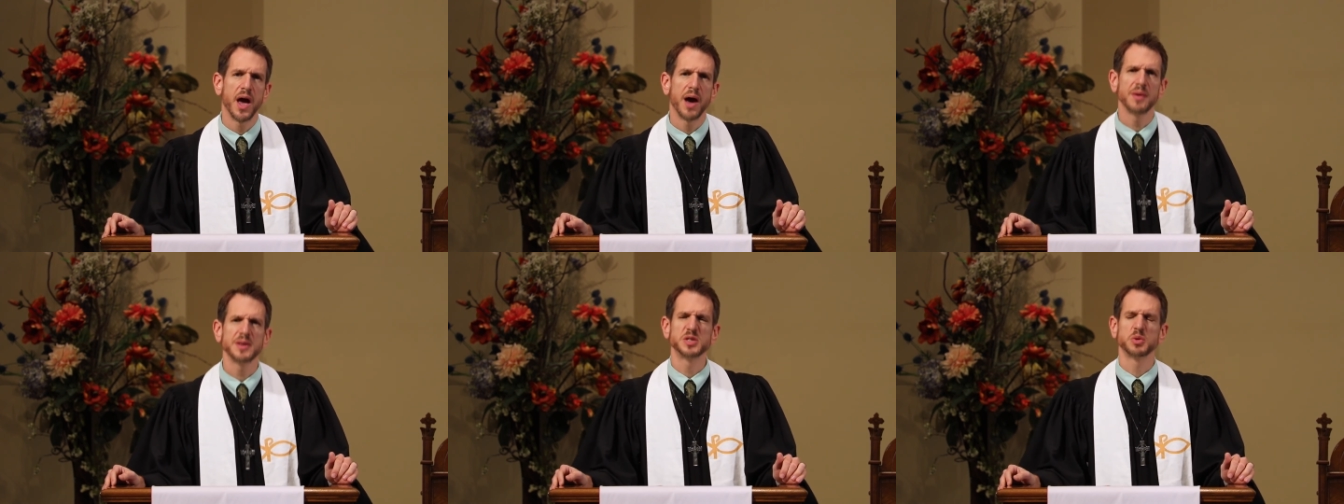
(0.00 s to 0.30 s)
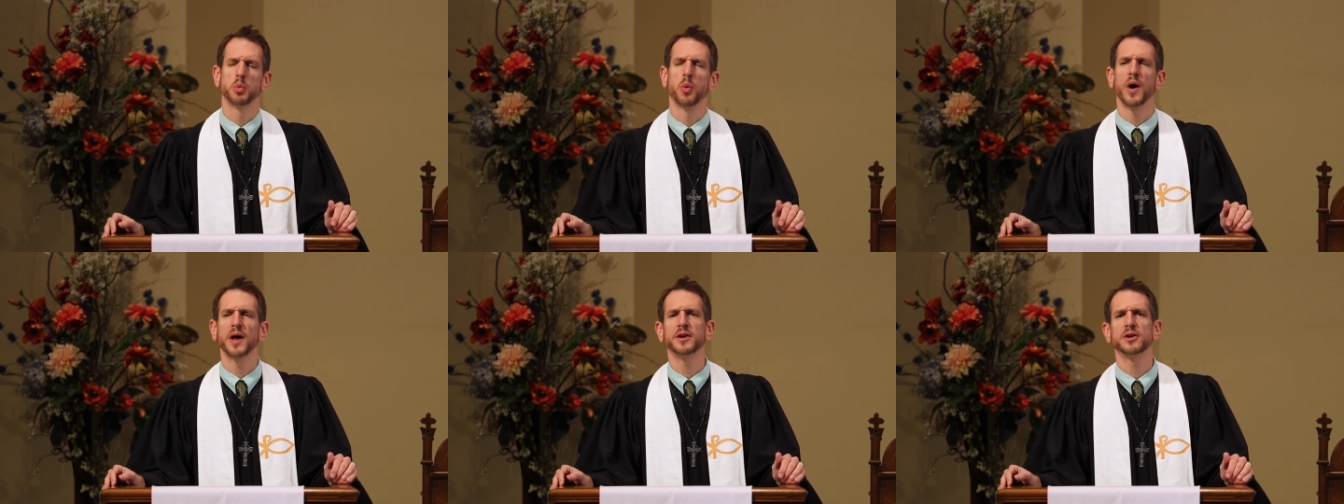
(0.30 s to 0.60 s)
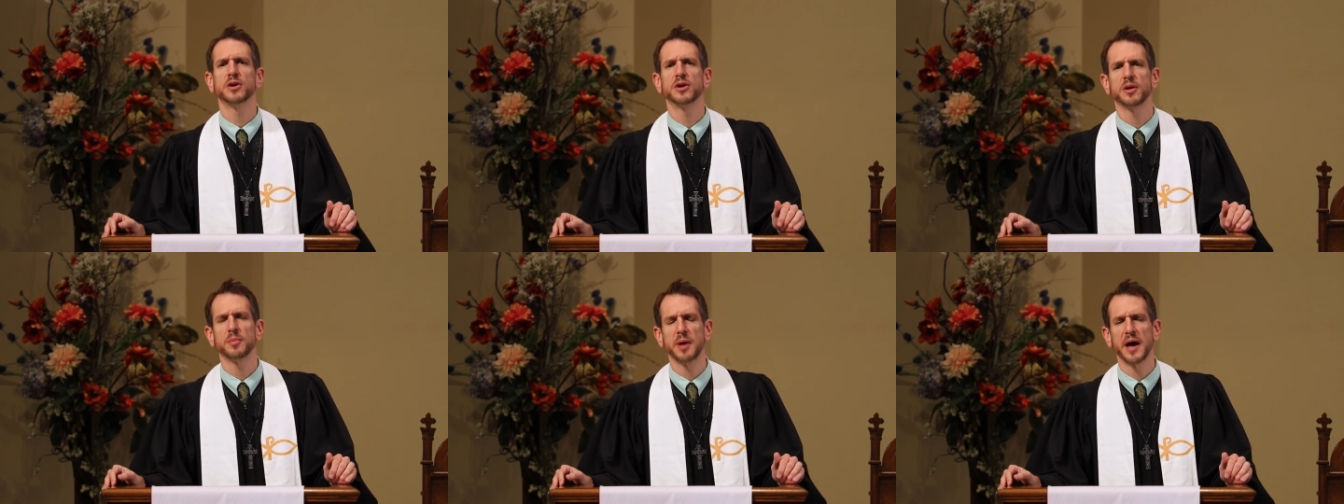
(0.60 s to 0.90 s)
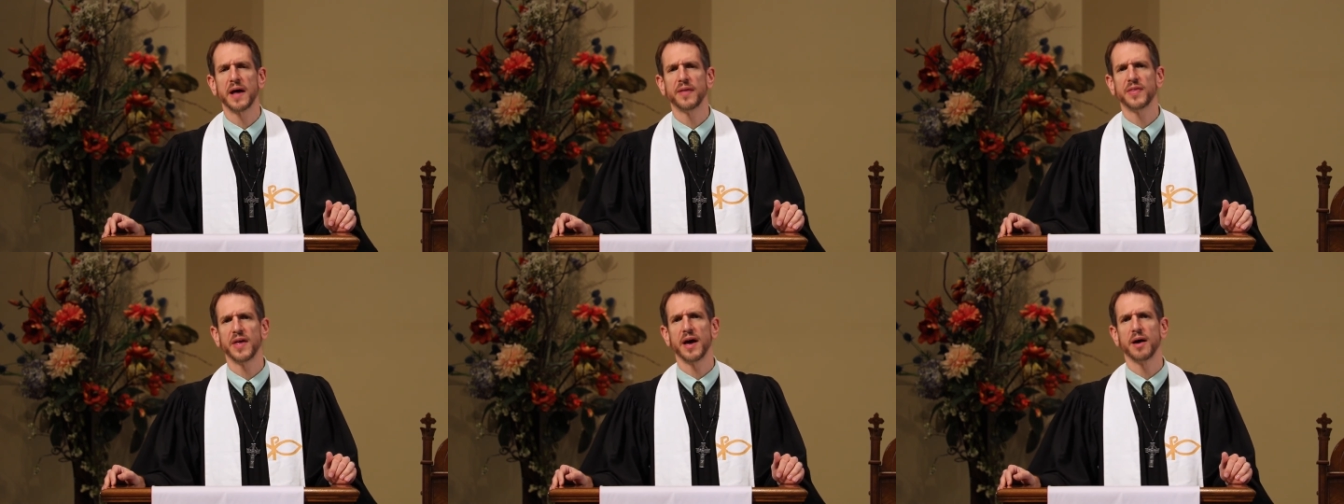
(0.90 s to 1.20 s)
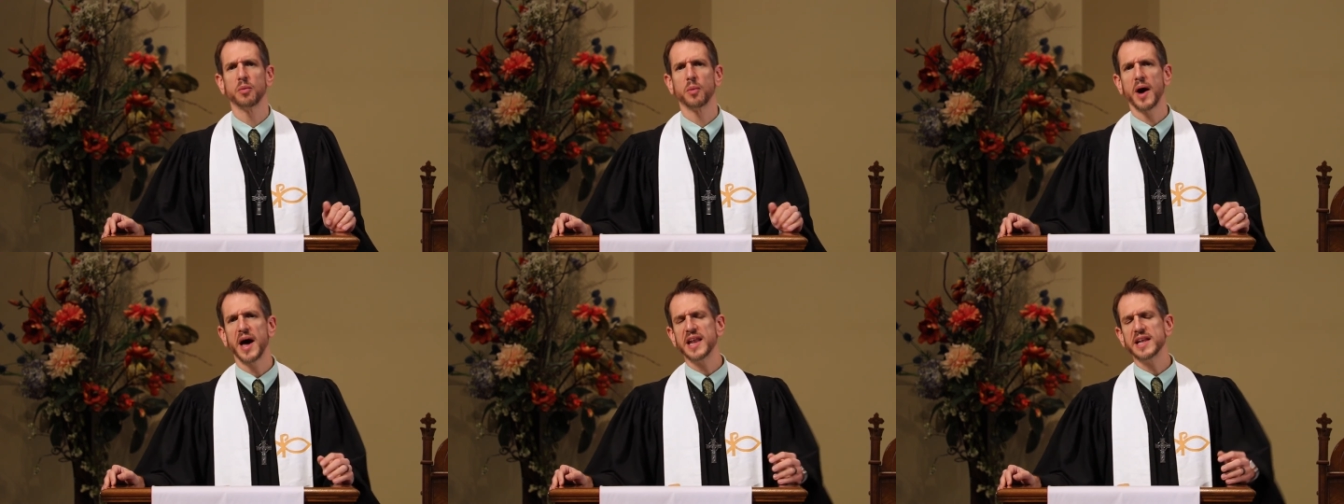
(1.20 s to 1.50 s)
I always wondered about
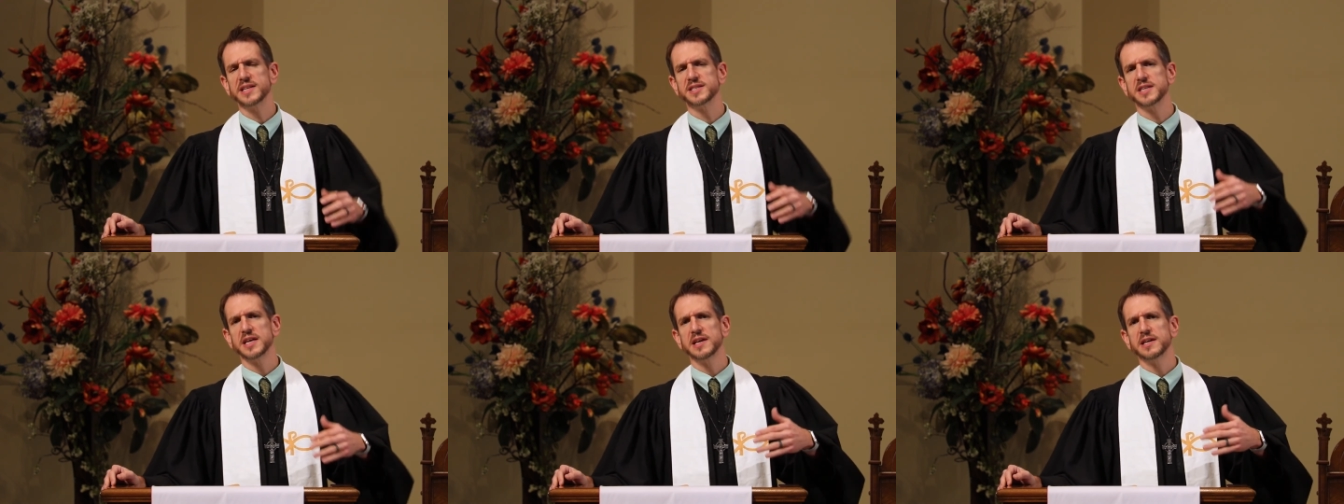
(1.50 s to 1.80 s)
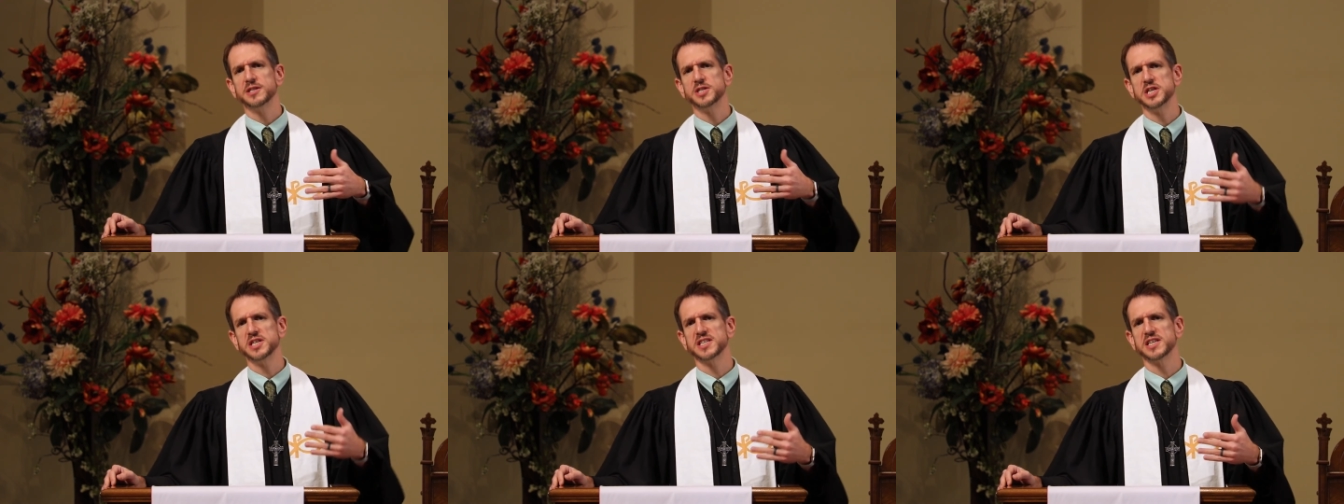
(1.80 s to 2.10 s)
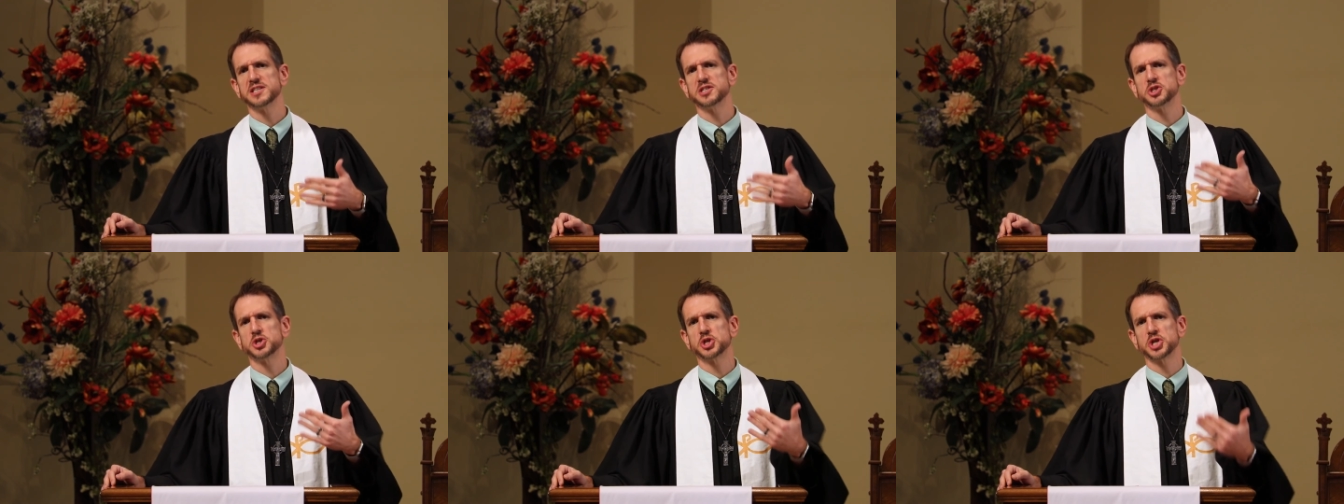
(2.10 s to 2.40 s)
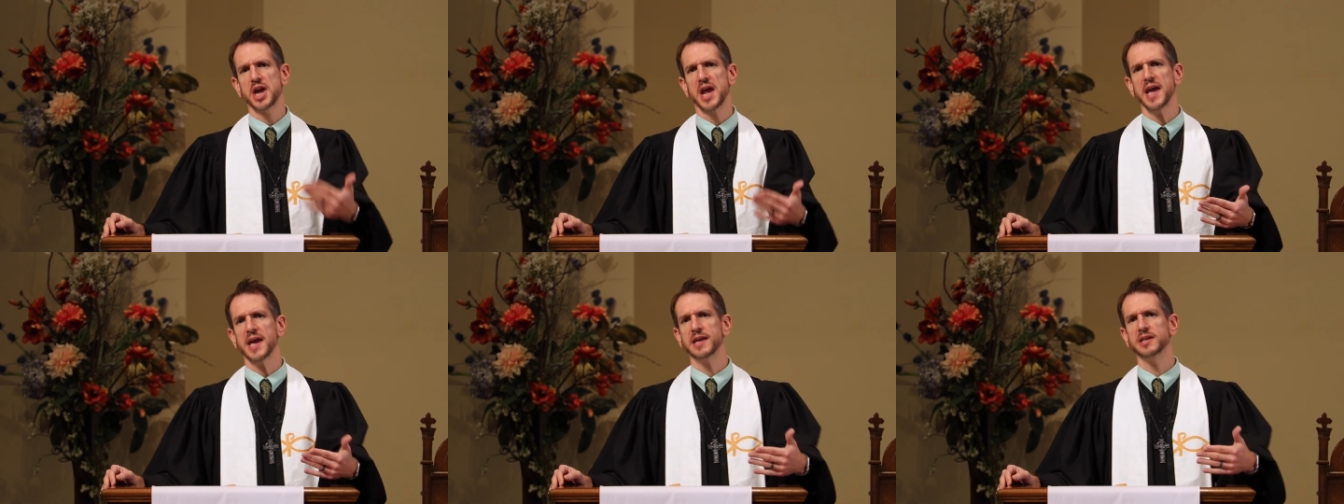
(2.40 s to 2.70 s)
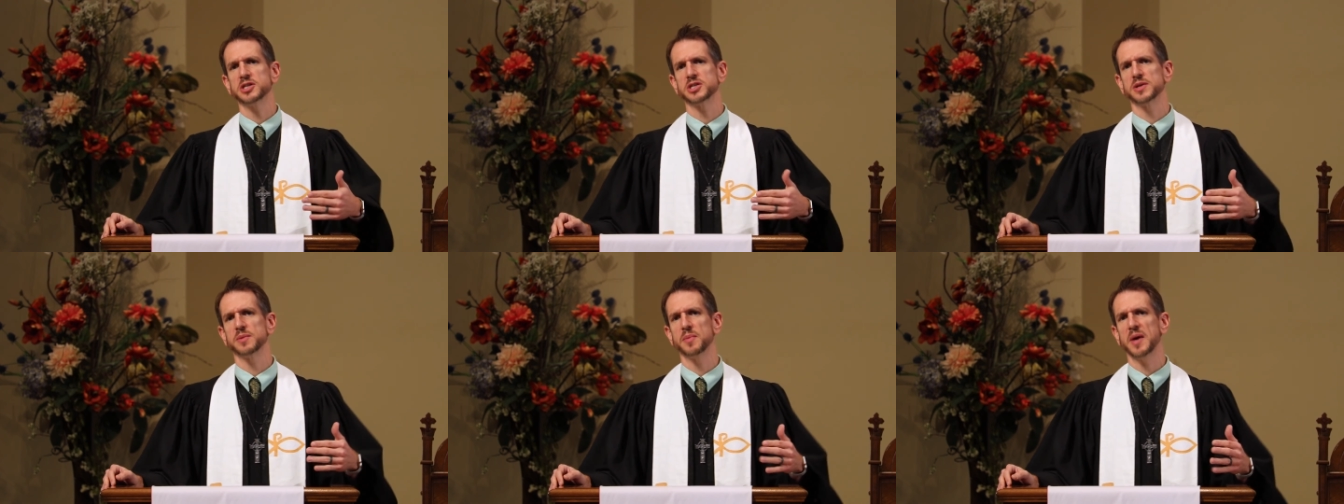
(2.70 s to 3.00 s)
that. Why does Jesus
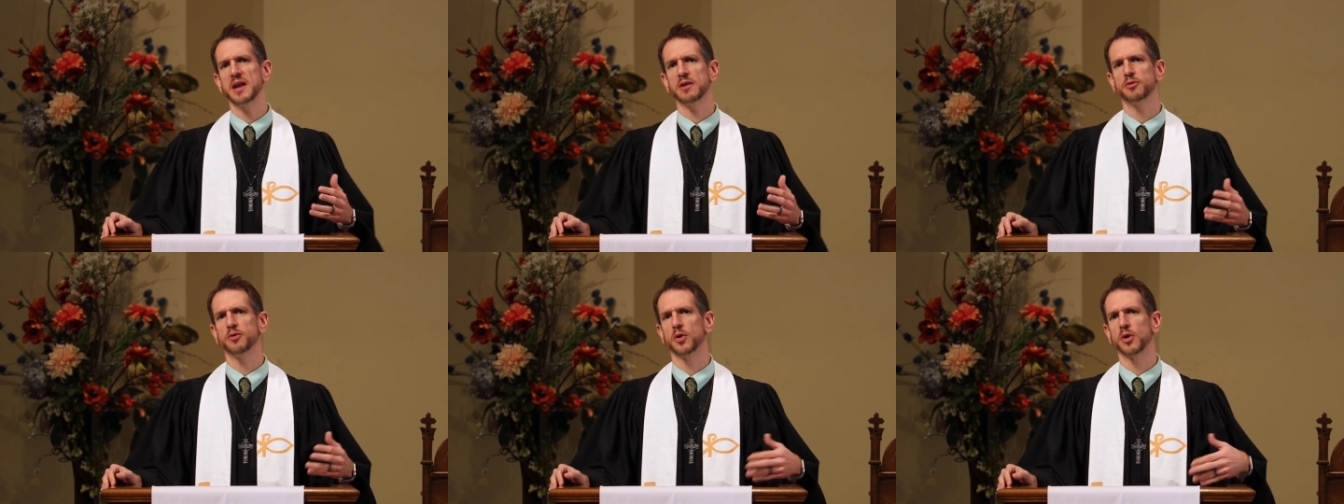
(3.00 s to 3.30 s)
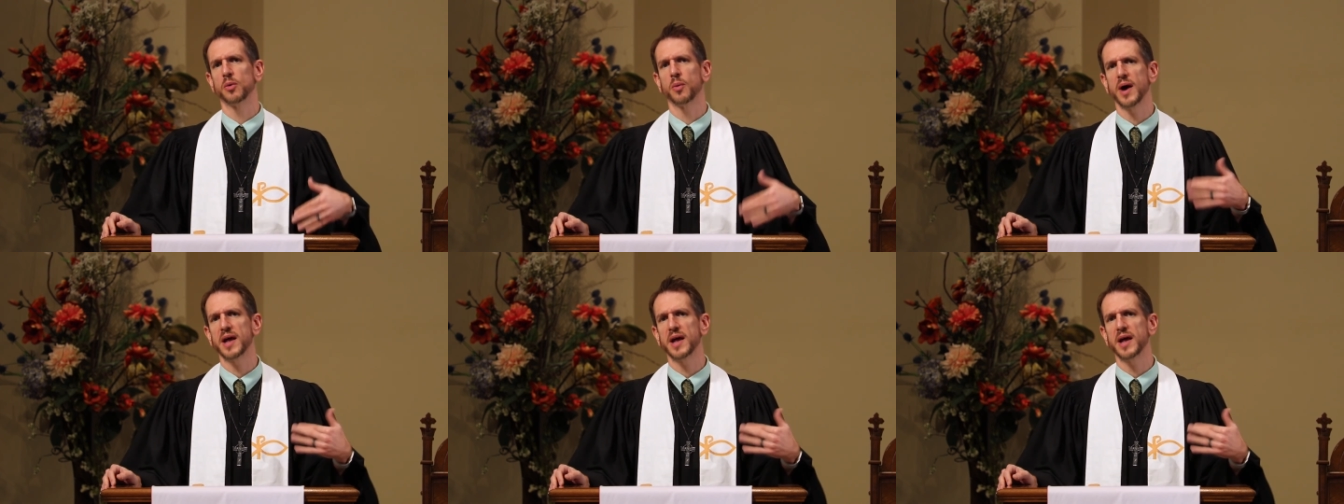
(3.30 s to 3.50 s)
change the metaphor?